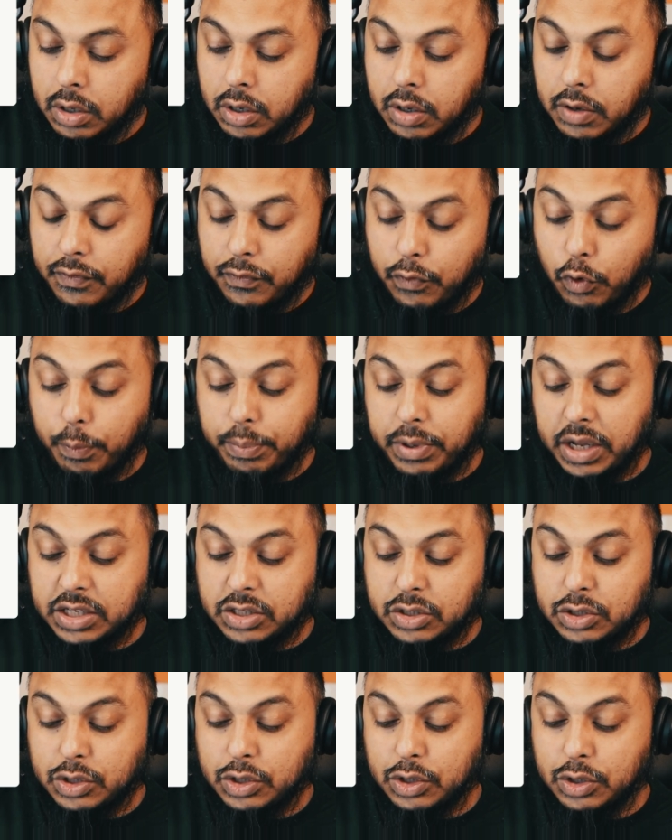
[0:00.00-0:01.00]
4 plus
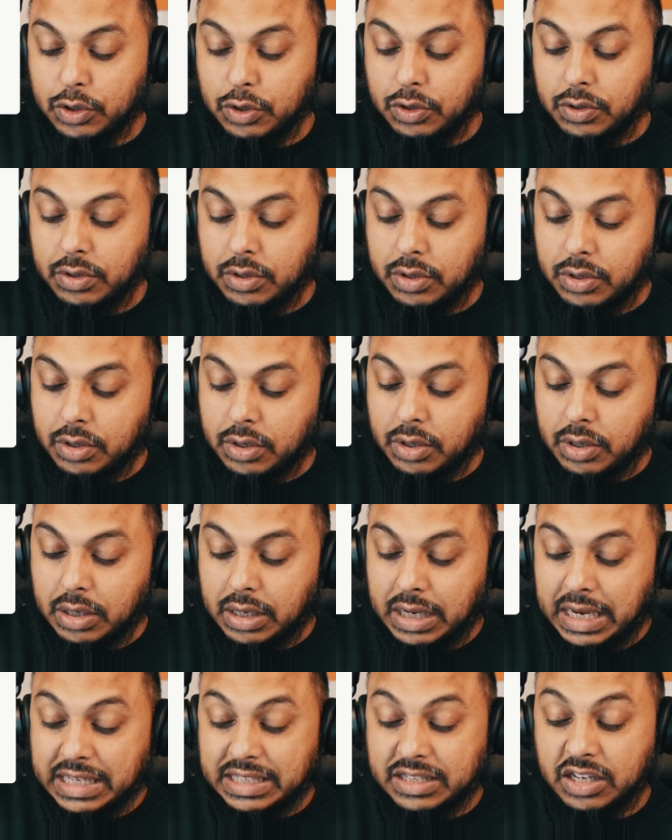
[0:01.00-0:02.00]
2
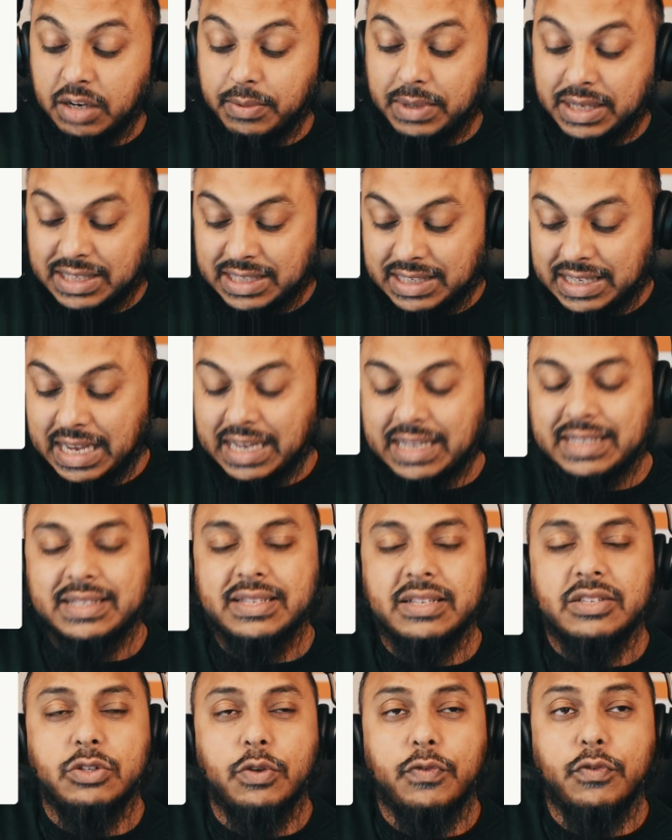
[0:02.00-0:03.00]
is going to be 6.
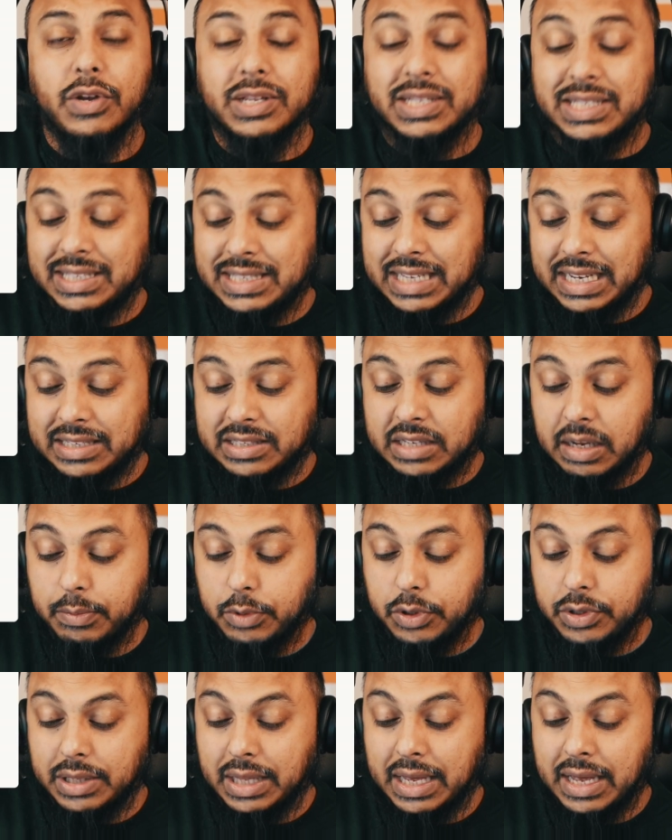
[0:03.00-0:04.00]
So we've got 6w
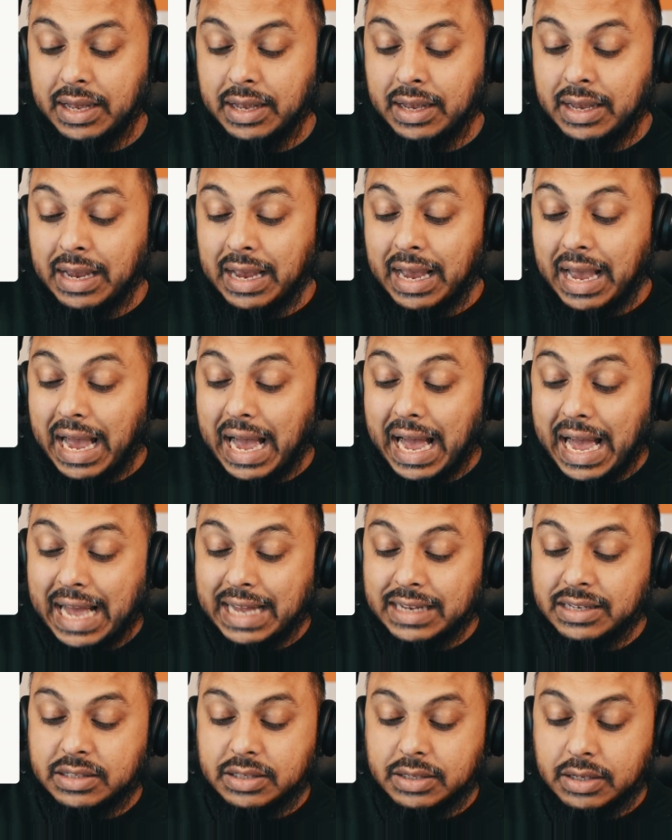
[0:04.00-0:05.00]
there.
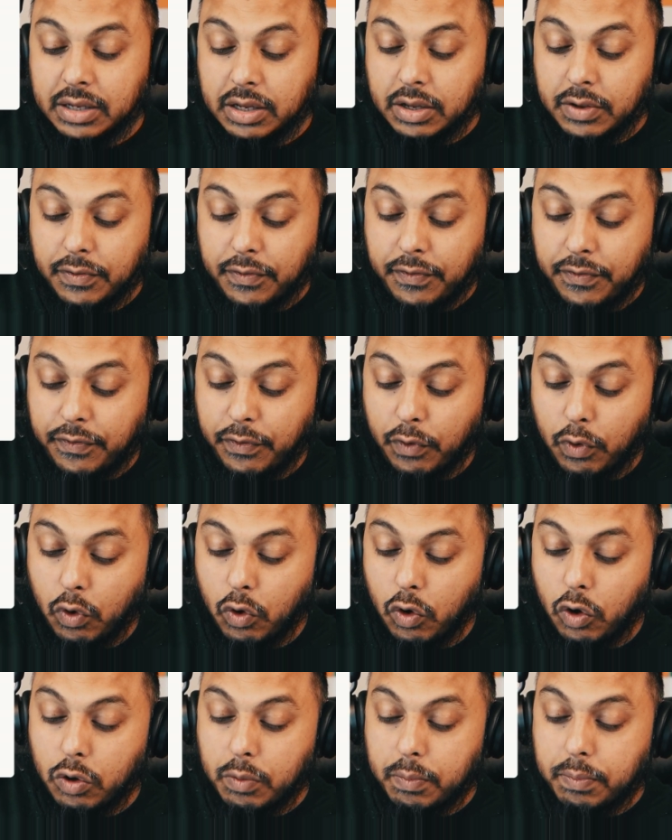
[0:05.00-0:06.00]
And
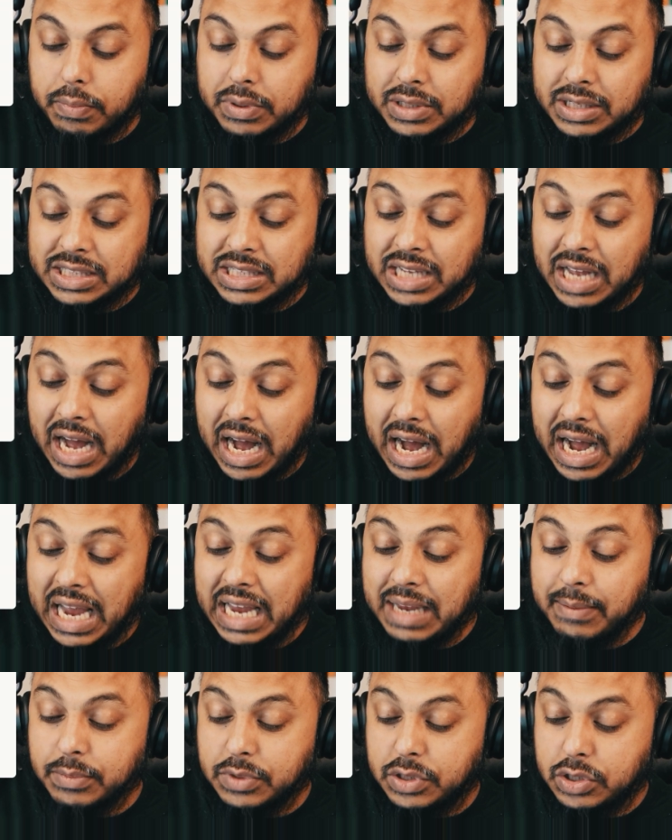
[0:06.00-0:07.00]
4
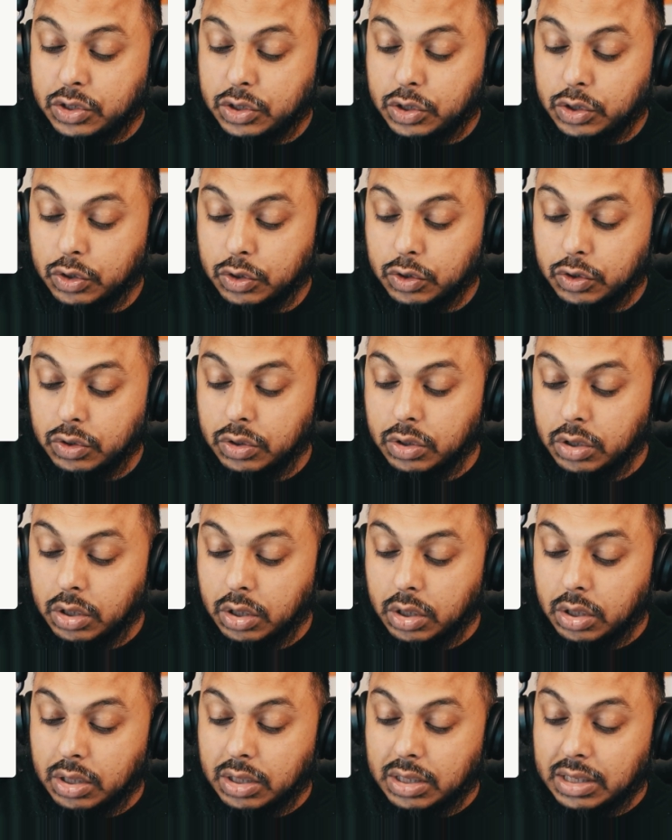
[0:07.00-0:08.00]
times 2
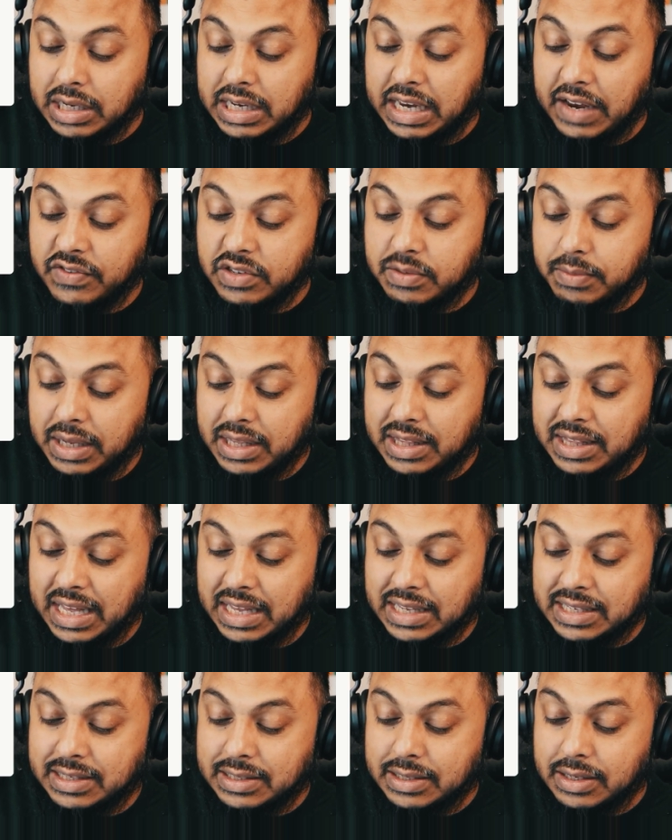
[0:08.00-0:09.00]
gives me
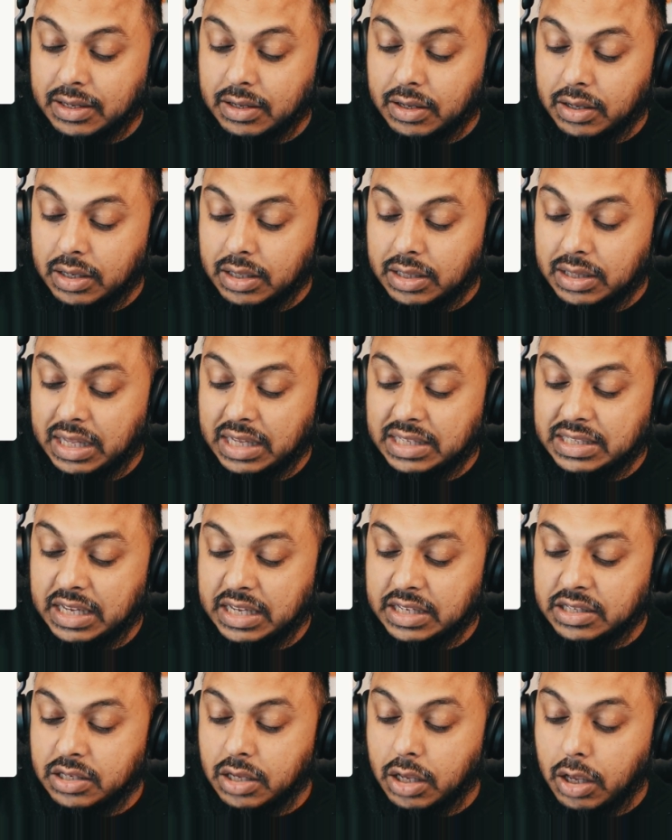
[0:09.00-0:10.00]
this. This
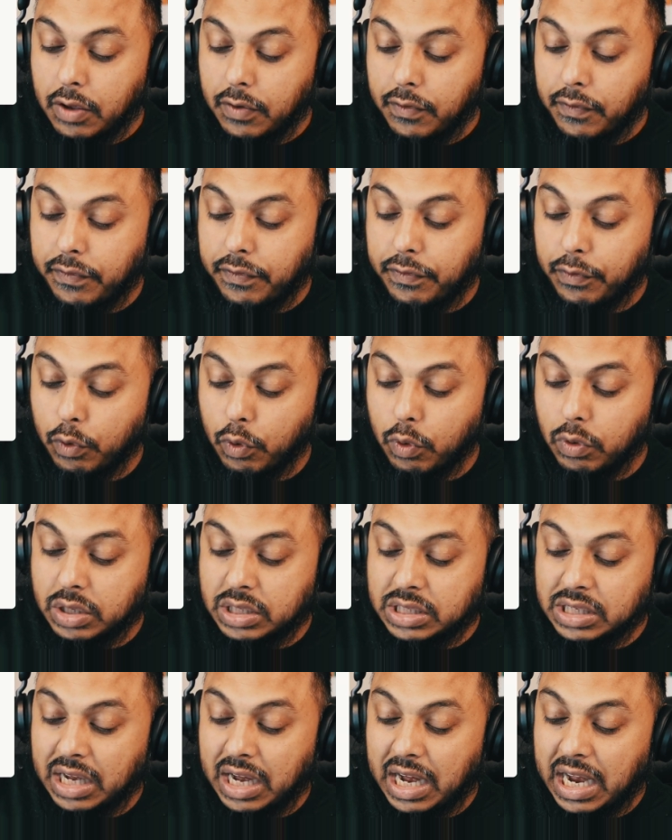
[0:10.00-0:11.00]
is 4
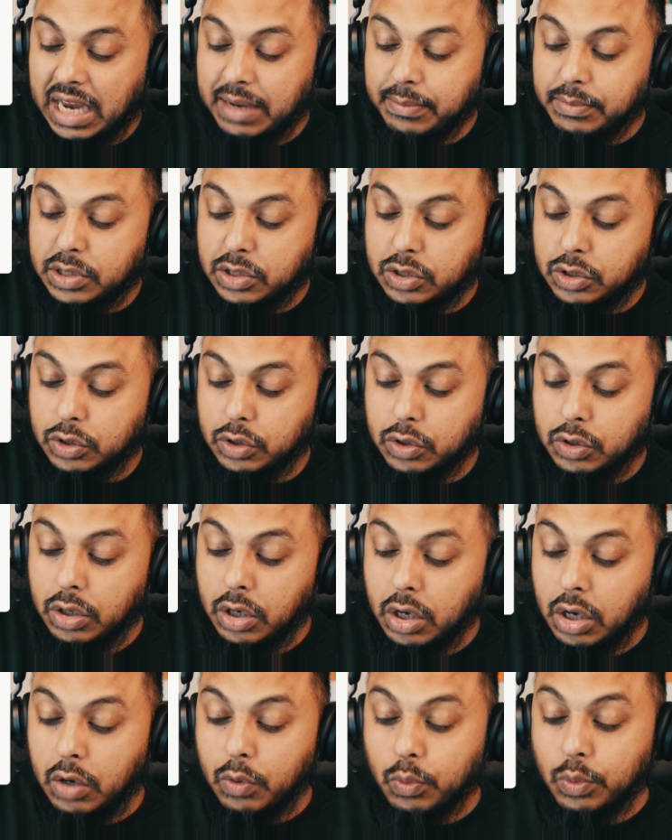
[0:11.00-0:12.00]
times 2,
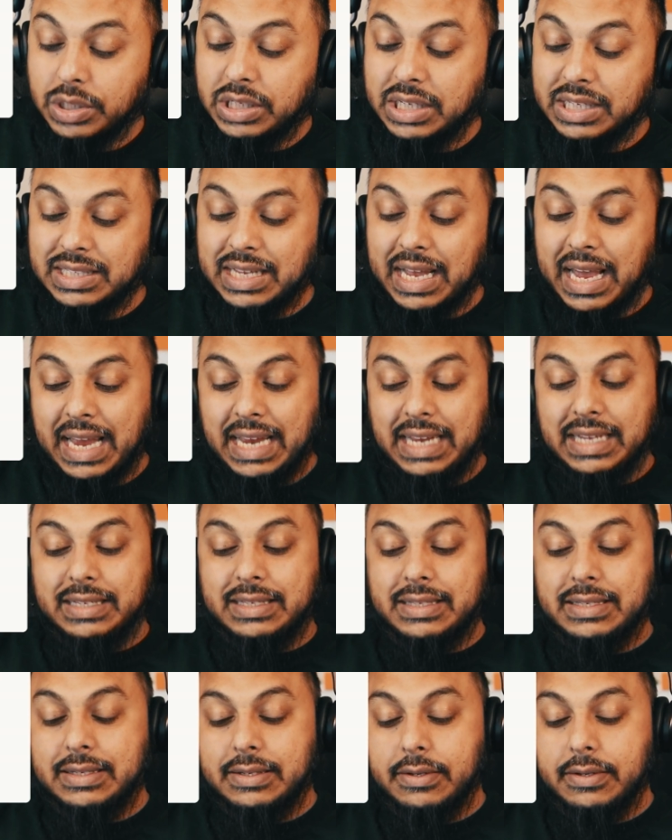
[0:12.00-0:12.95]
which is 8.